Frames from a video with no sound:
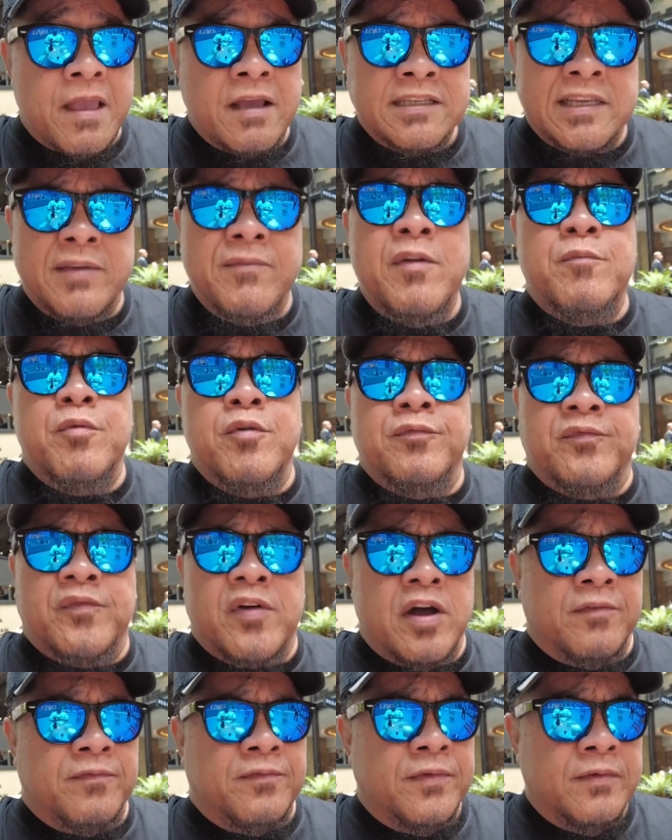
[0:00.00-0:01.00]
seven point
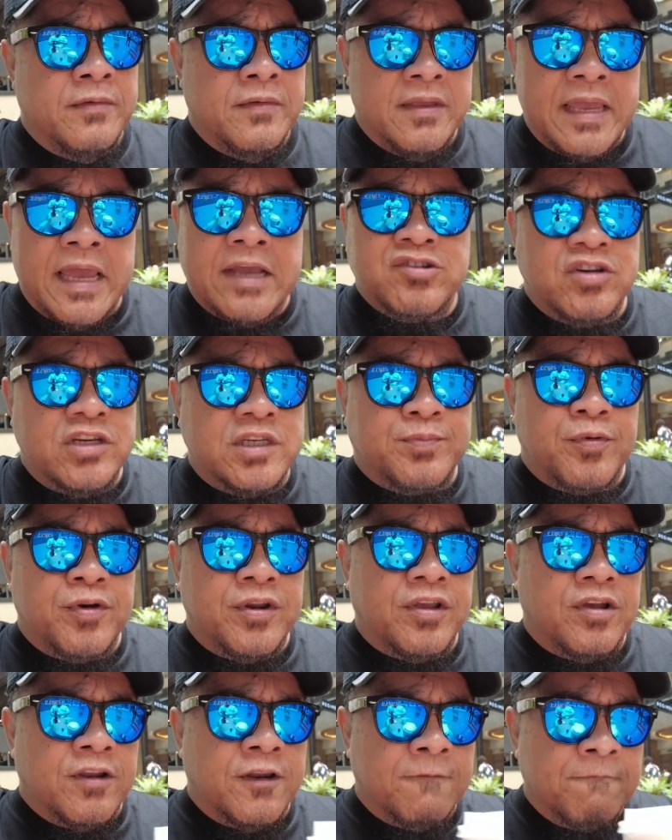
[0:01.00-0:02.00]
five actually is
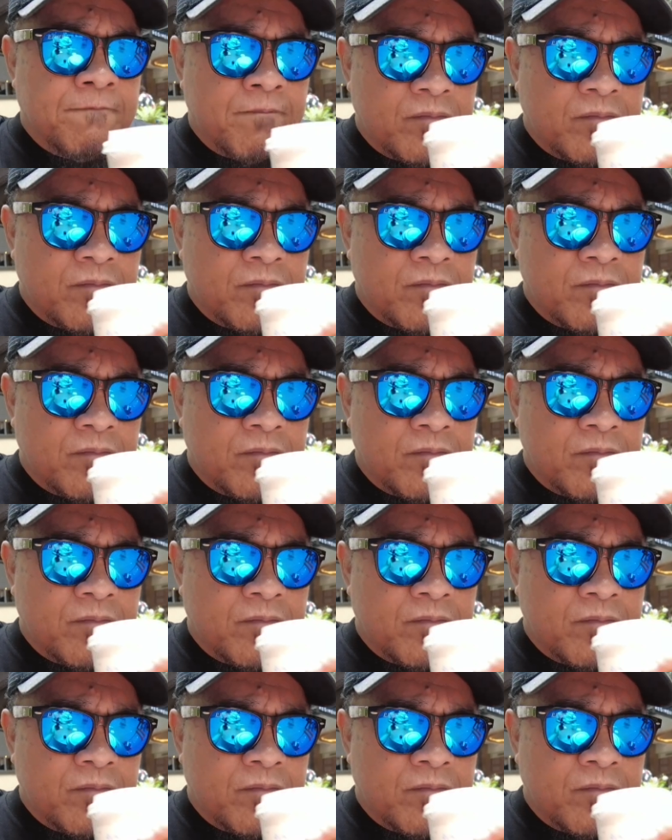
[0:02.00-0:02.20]
pretty good.